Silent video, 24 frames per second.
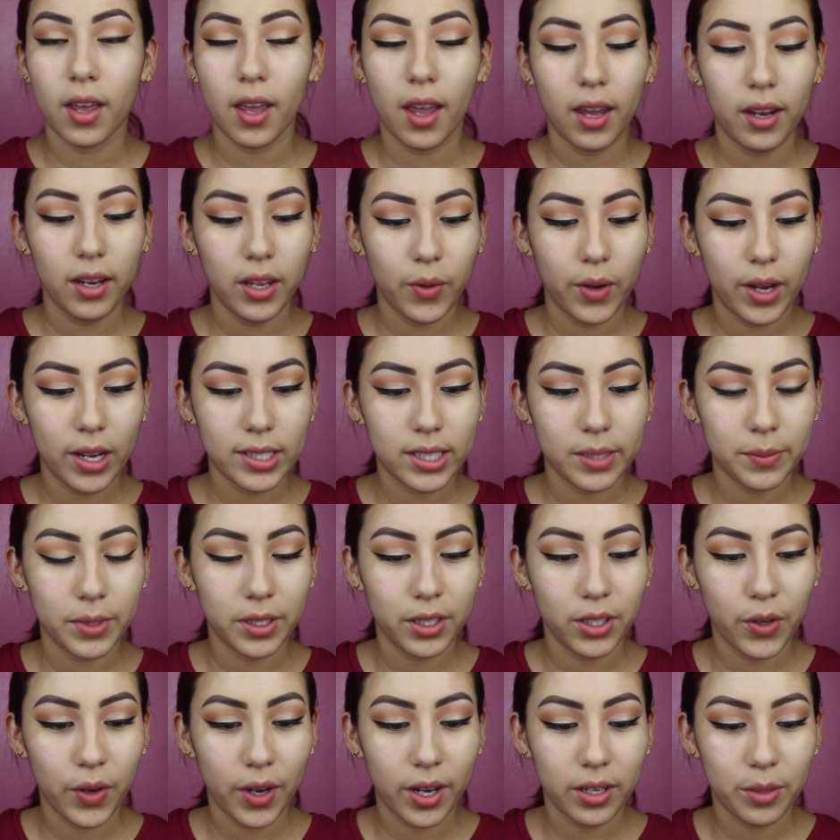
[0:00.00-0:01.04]
Anyways, I'm
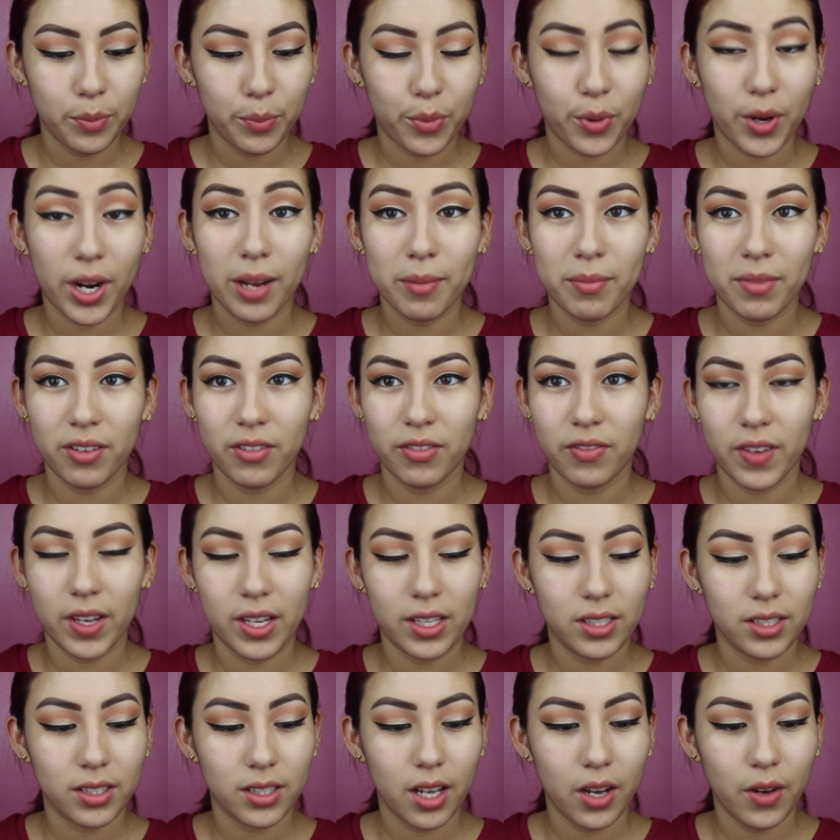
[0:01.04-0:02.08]
going to go ahead and prime my
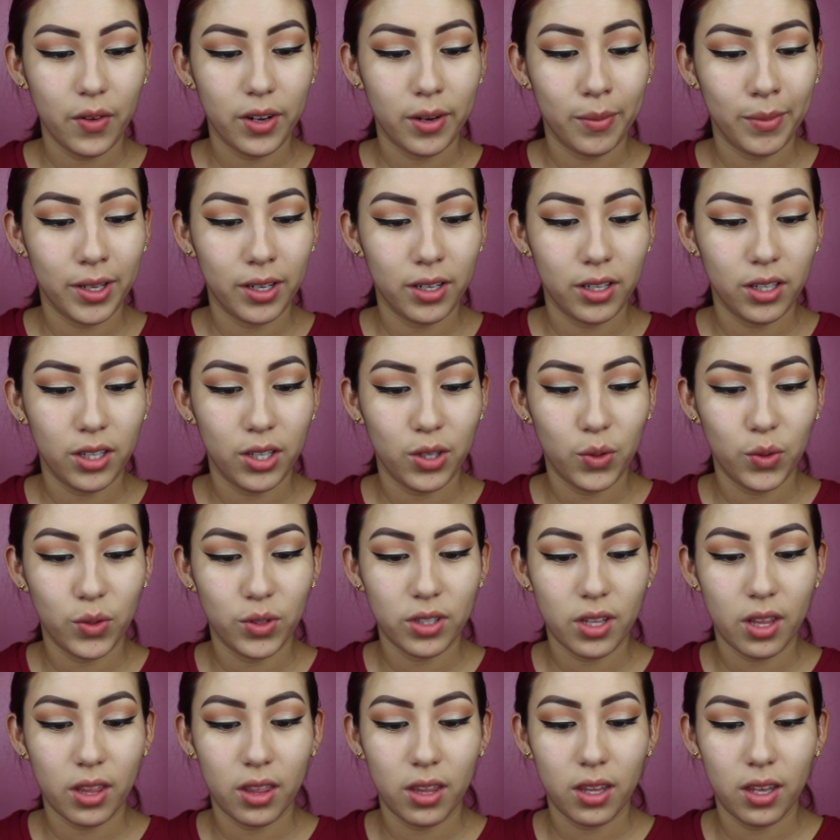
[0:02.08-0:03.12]
face now, and I'm going to
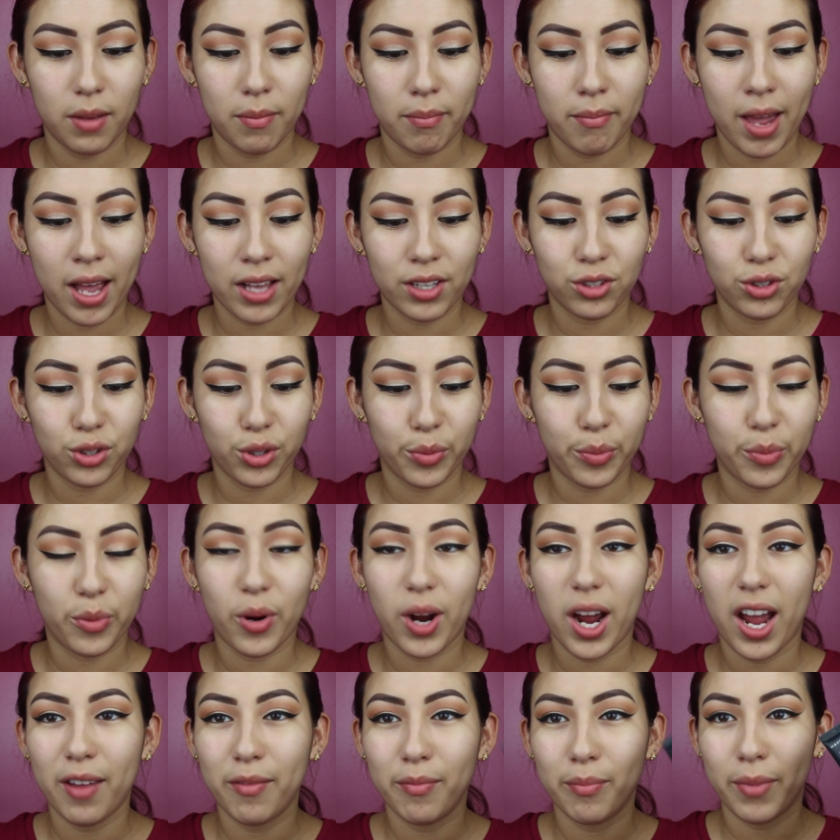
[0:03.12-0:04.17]
use the Master
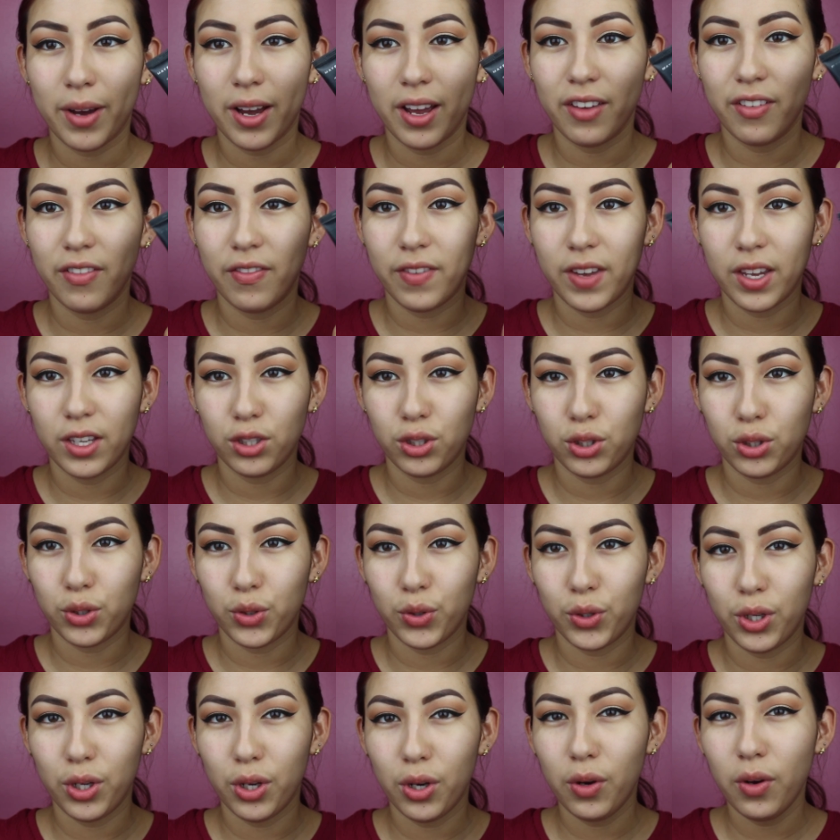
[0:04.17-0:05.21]
Prime by Face
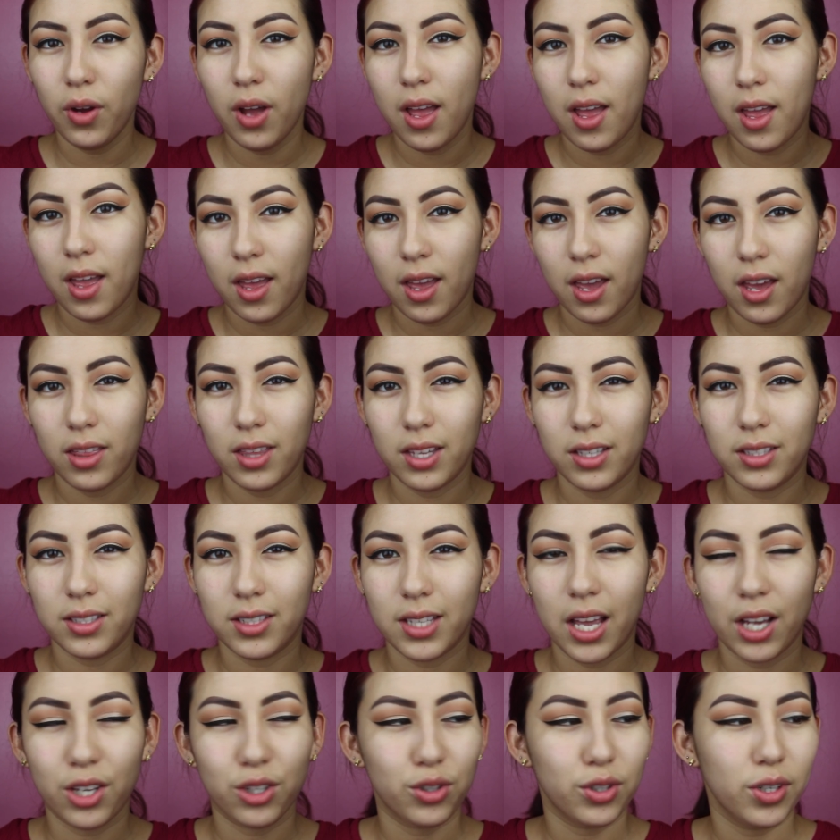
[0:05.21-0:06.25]
Studio, and this is
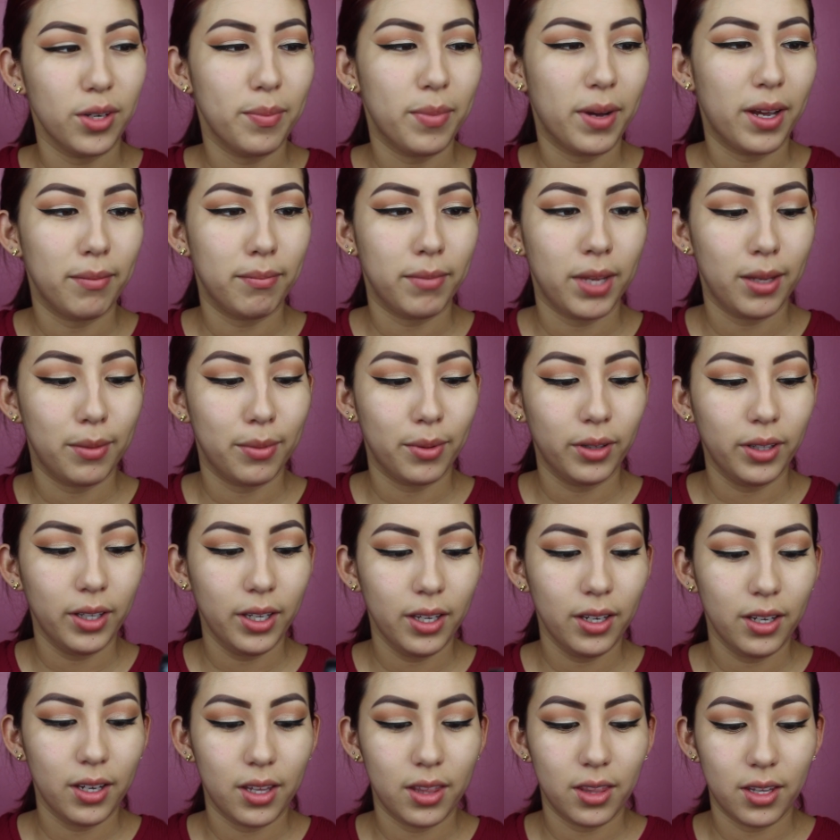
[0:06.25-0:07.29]
actually by
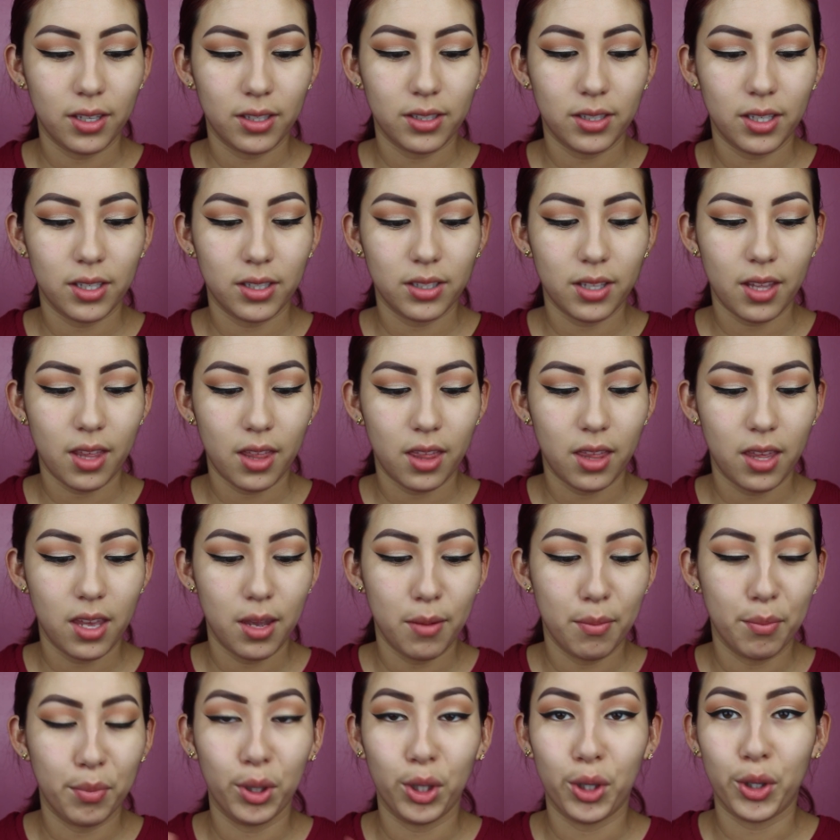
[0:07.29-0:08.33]
Maybelline, and this is
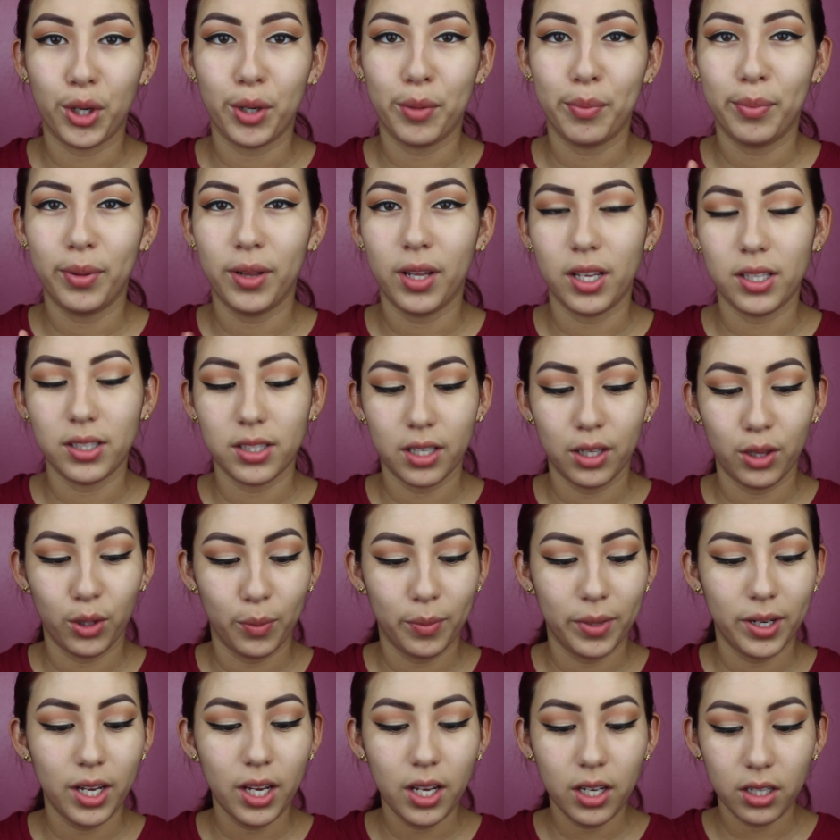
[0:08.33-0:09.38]
the Blur Plus
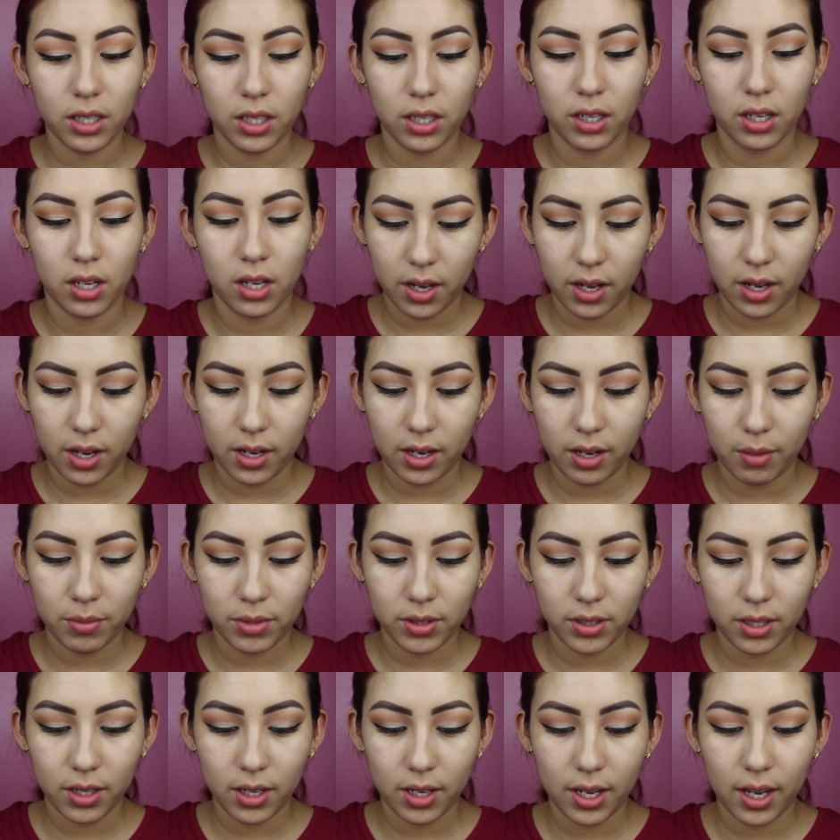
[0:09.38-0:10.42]
Illuminate, and I'm
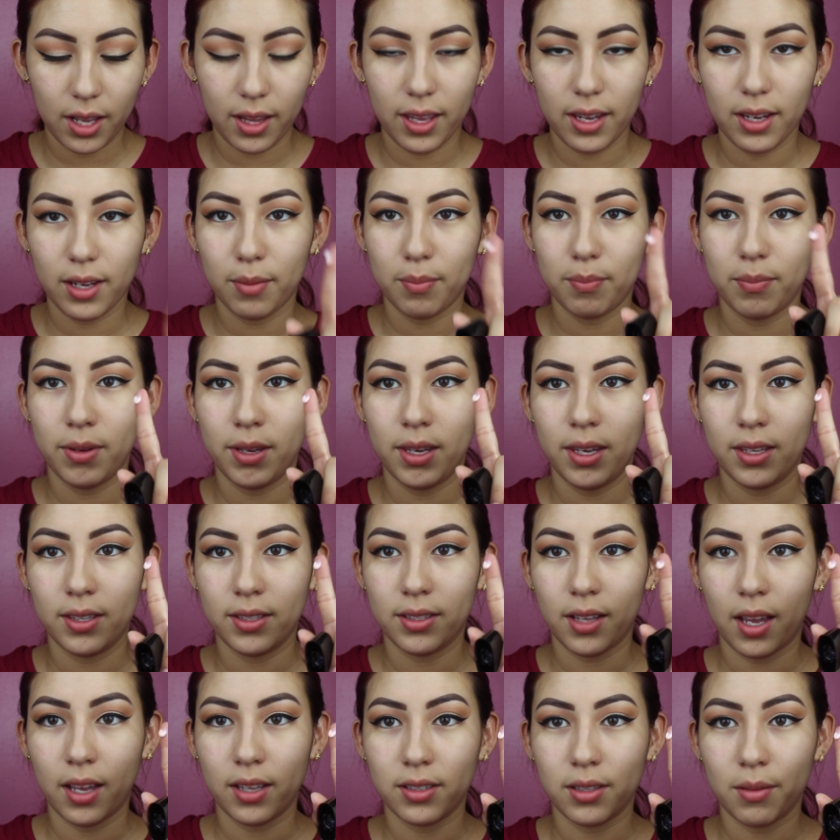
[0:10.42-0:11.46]
just going to get like a
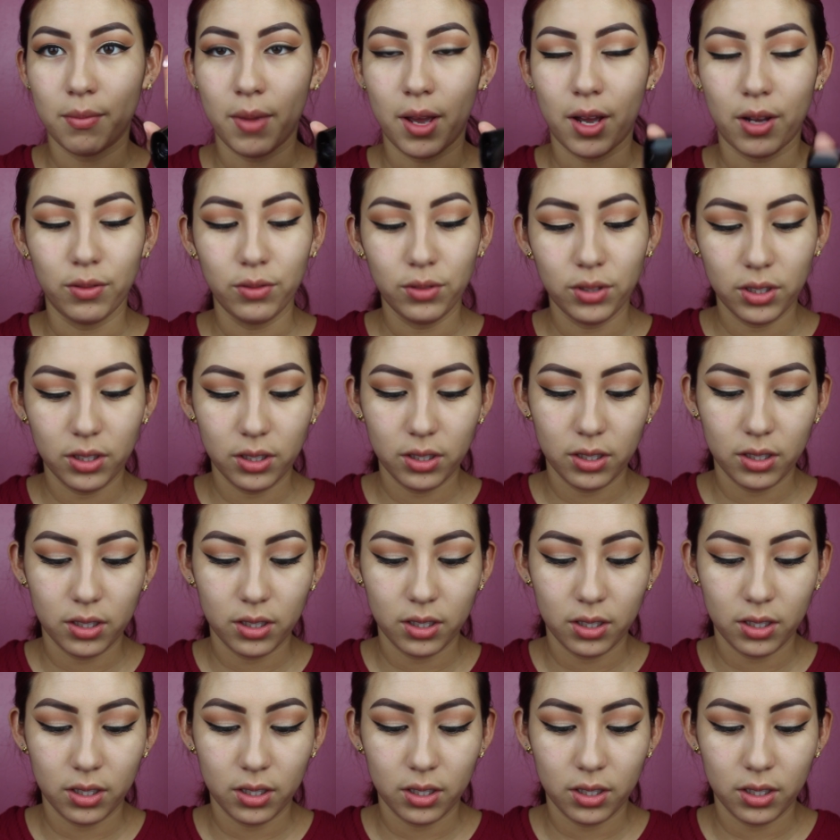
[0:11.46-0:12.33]
pea-sized amount.